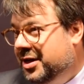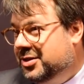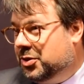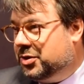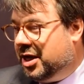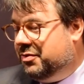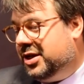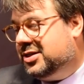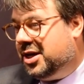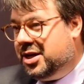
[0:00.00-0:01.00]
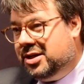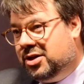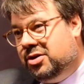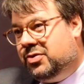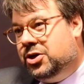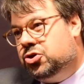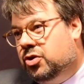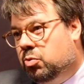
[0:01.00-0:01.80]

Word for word: So it's kind of an exciting little adventure,